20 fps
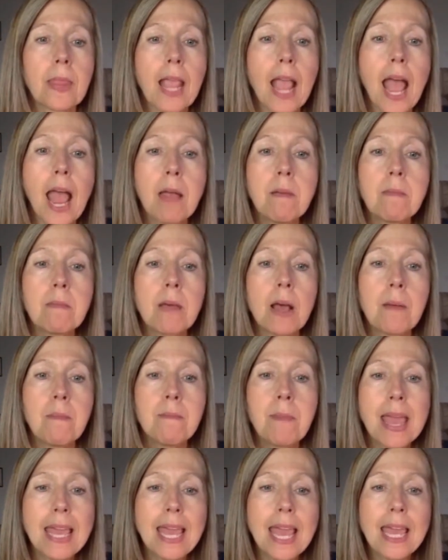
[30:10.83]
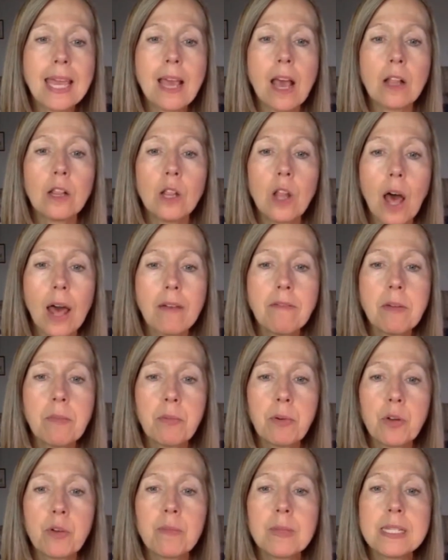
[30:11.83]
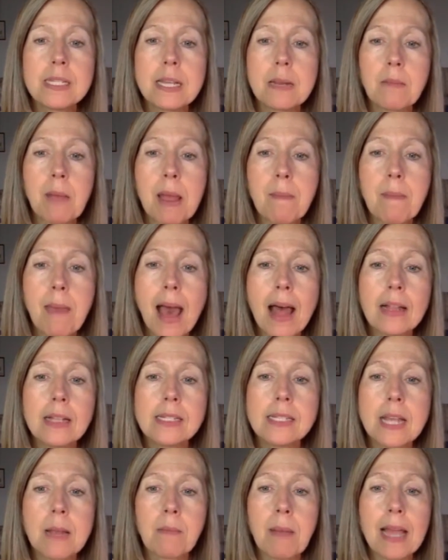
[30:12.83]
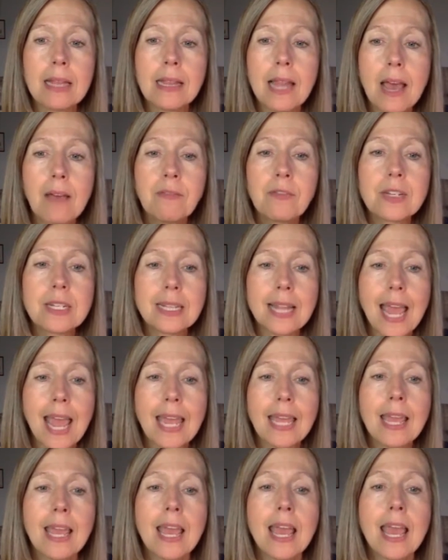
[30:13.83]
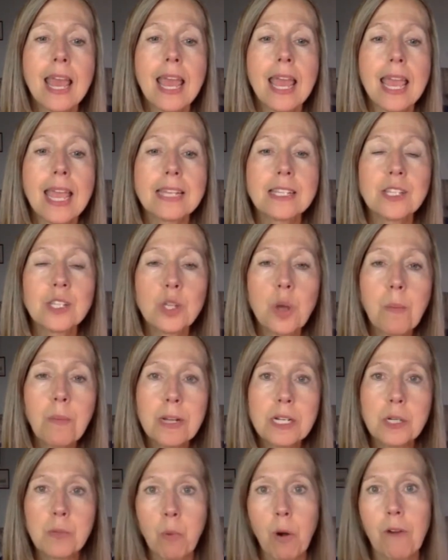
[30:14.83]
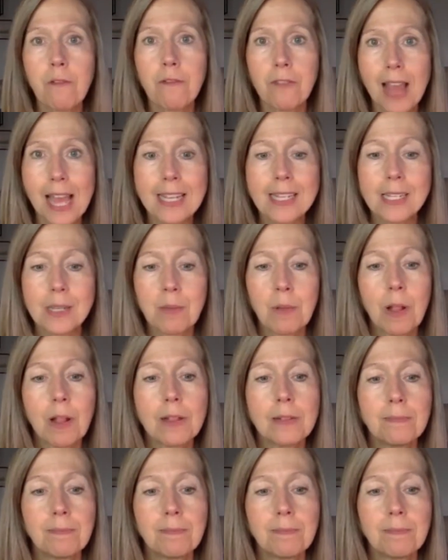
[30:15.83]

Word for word: I'm making a lot of improvements in my balance, and my left leg is so much more flexible.